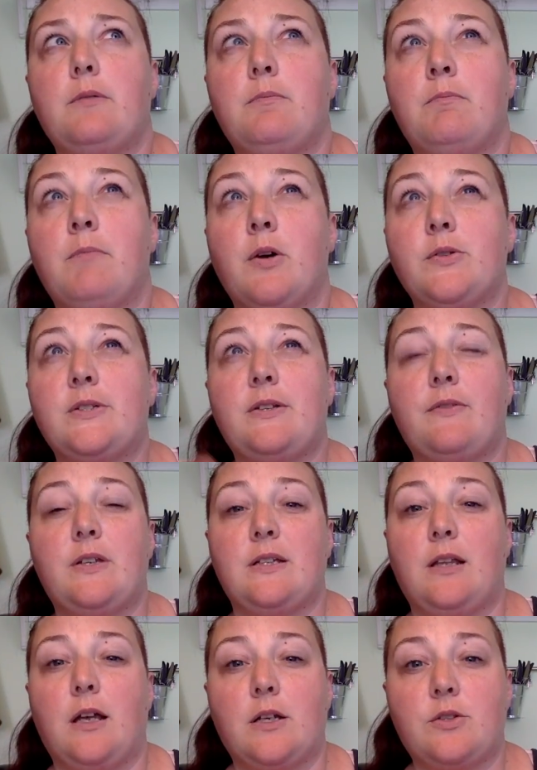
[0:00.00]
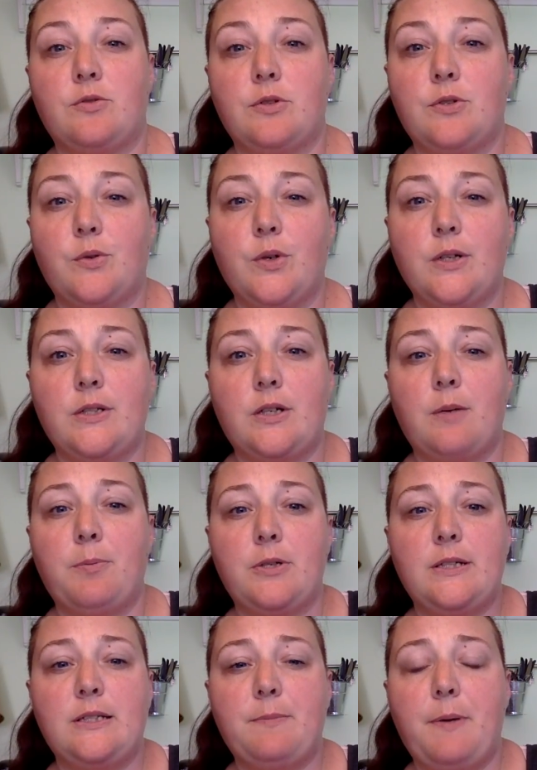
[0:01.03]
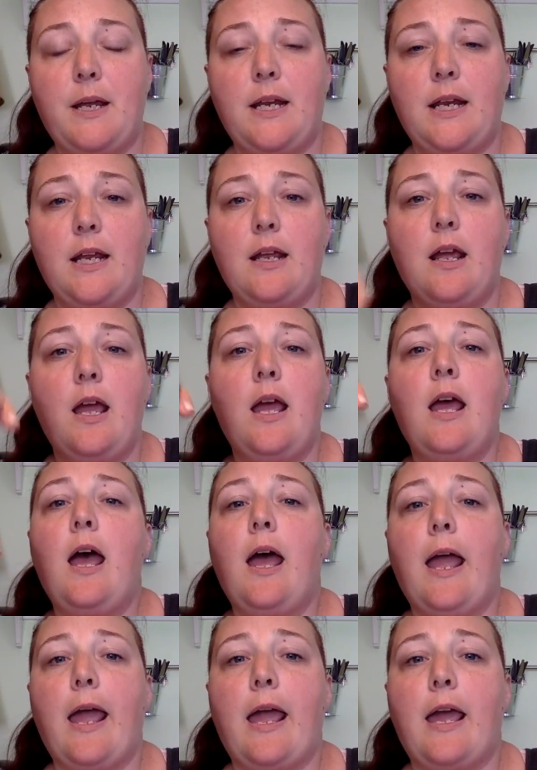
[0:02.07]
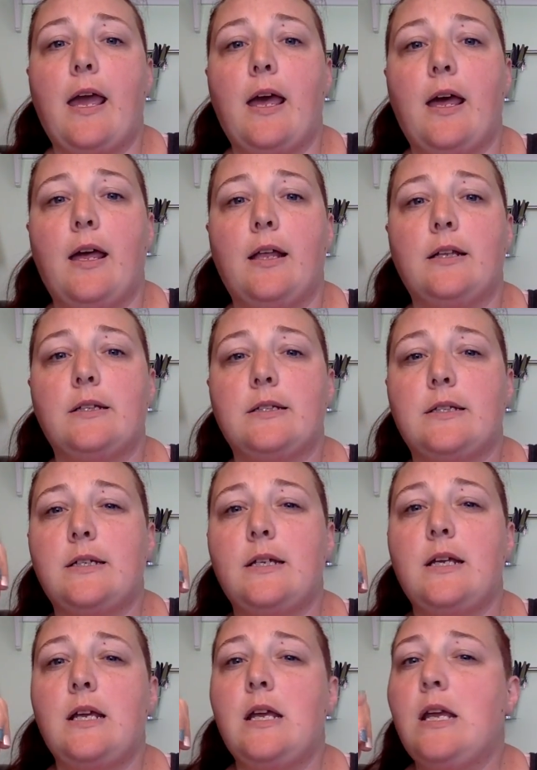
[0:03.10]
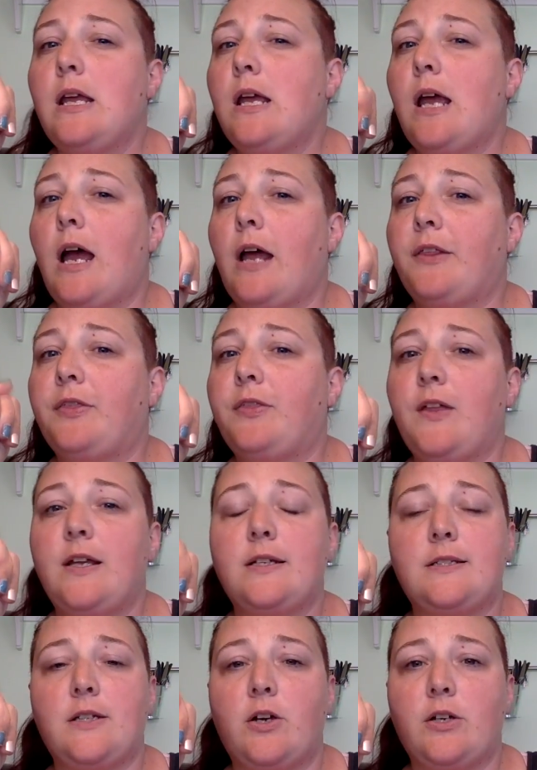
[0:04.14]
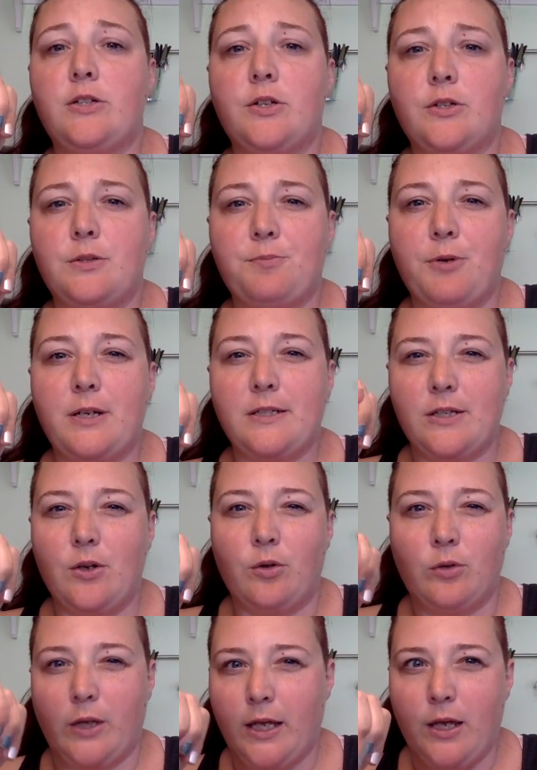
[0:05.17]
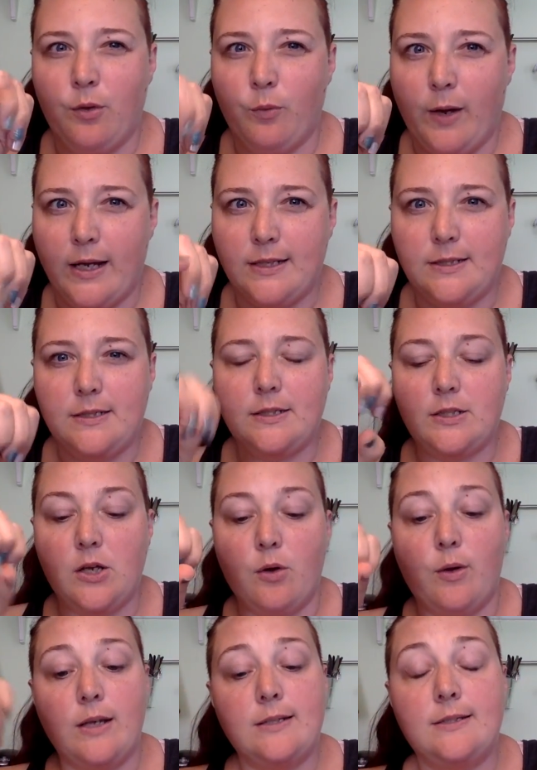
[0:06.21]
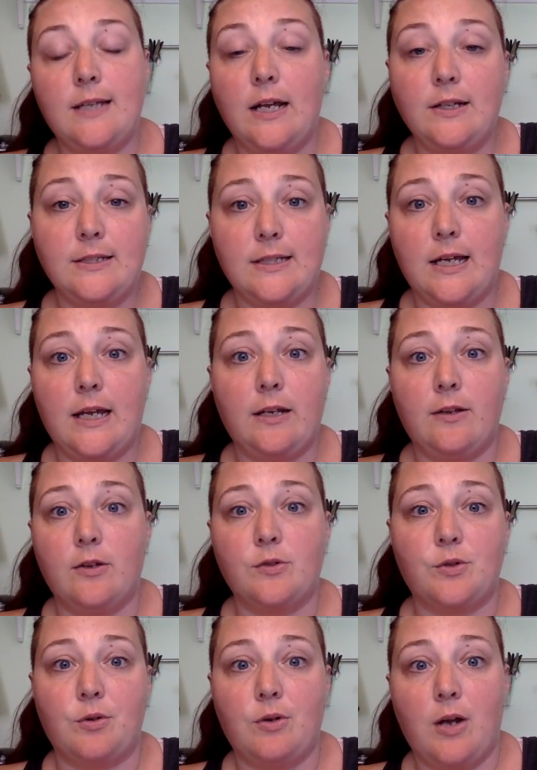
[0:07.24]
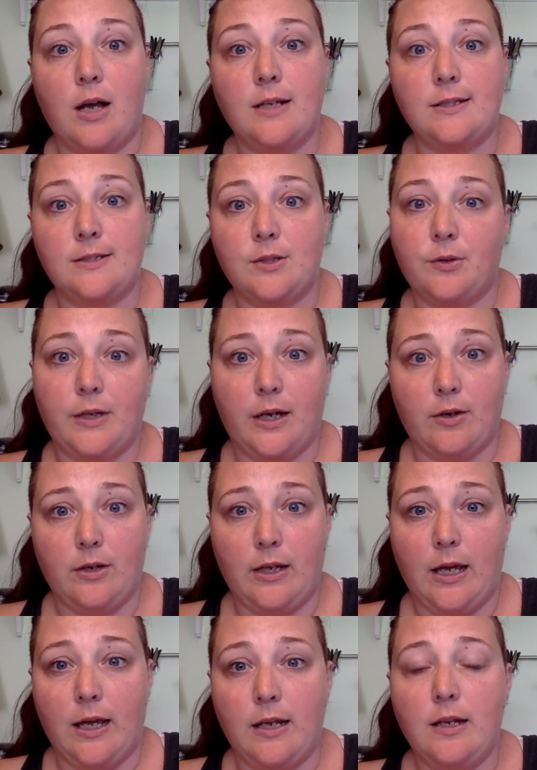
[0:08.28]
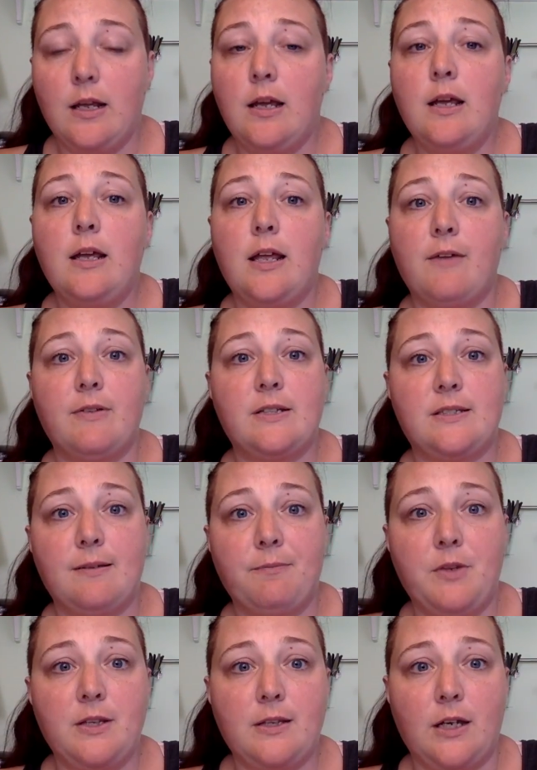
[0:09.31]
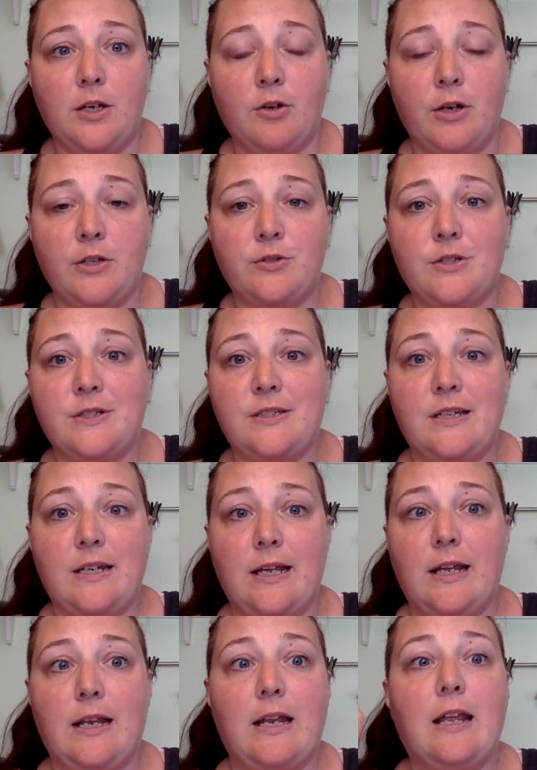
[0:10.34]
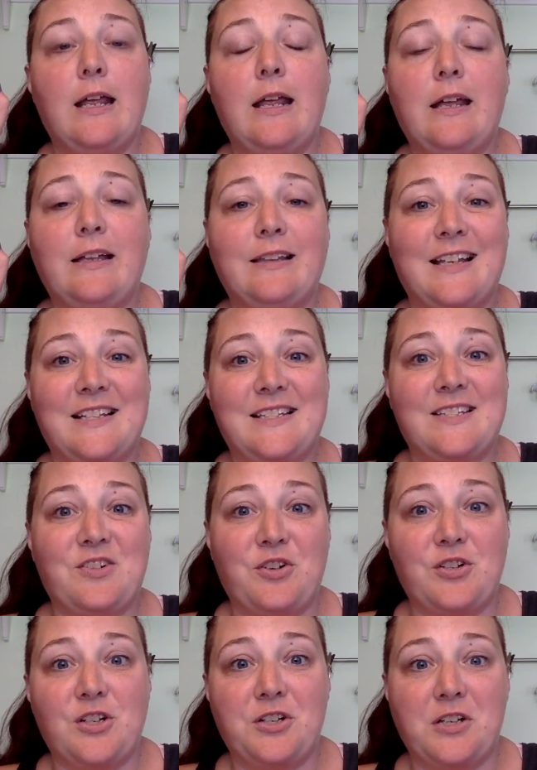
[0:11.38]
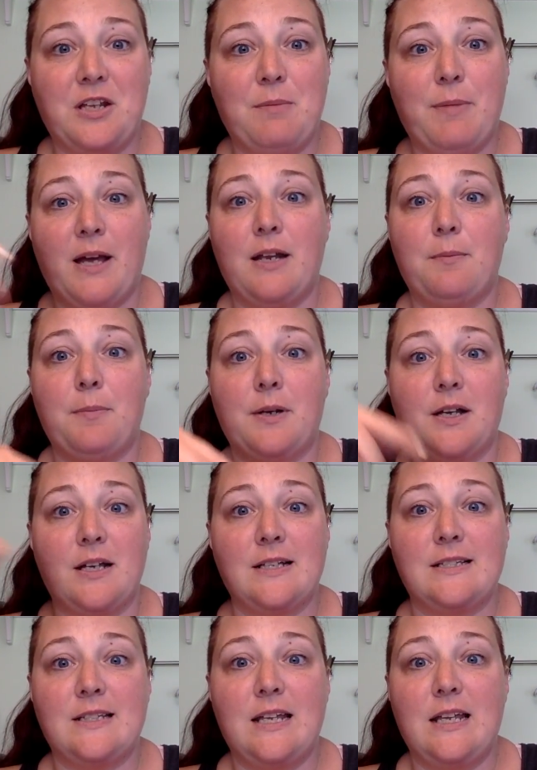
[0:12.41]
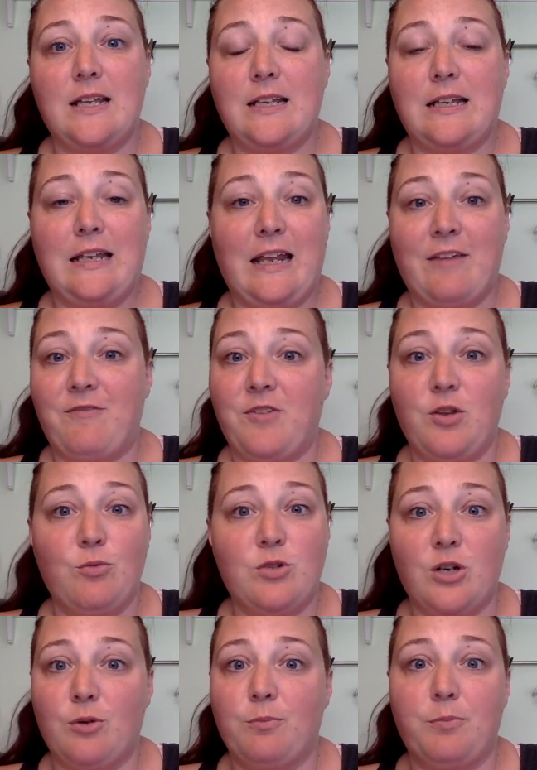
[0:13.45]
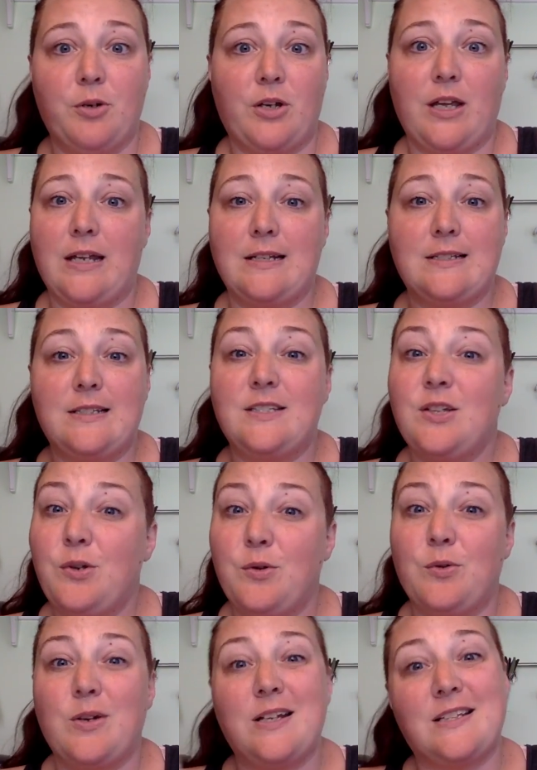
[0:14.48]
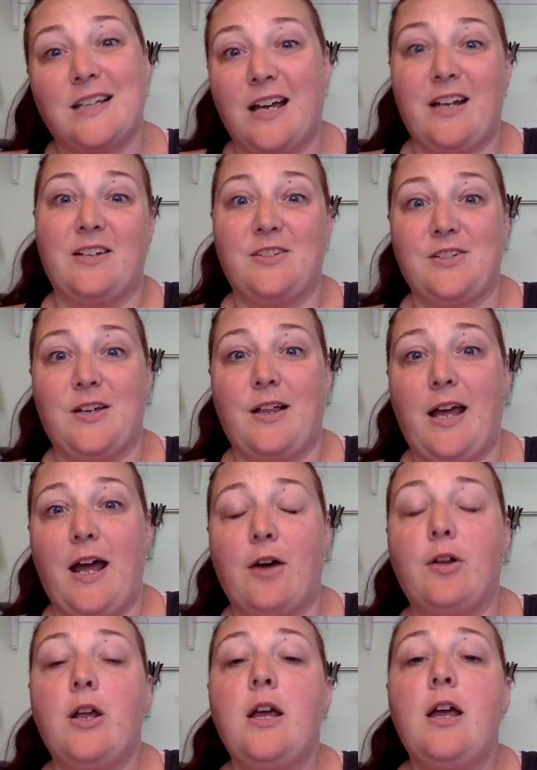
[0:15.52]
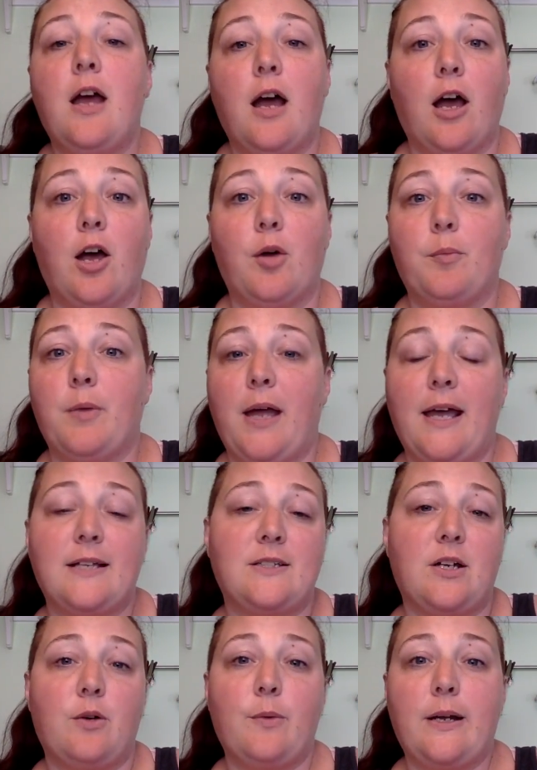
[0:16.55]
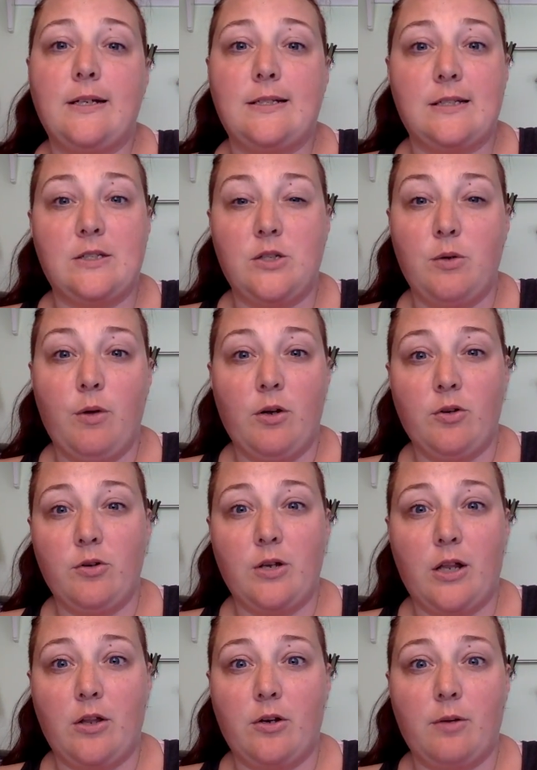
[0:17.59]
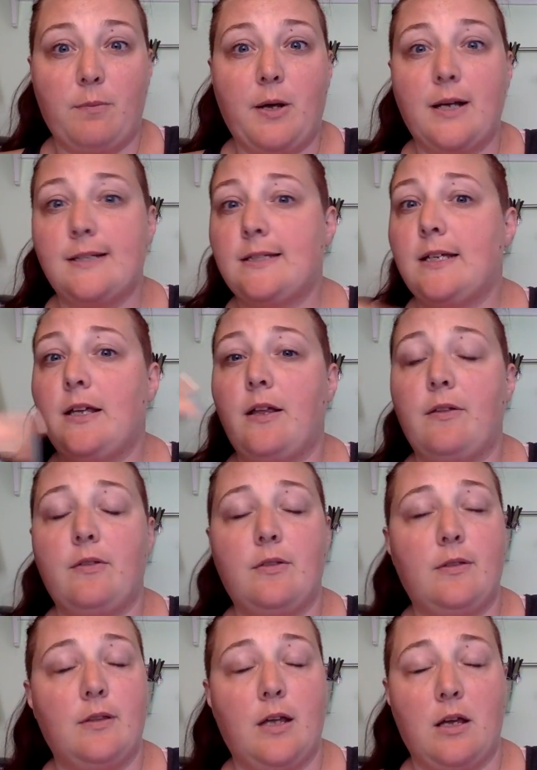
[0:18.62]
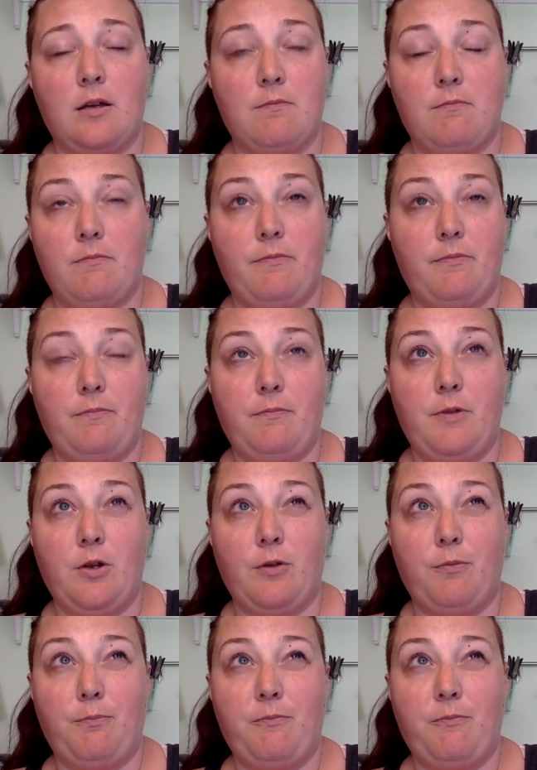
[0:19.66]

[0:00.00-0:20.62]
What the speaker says: deluxe resorts are participating, and I think Saratoga Springs and Old Key West. So it sounds like those are not sold out yet. If it's something that you're interested in, let's start talking about it, because if you don't book it soon, it's gonna sell out. As always, it's a $200 deposit. Your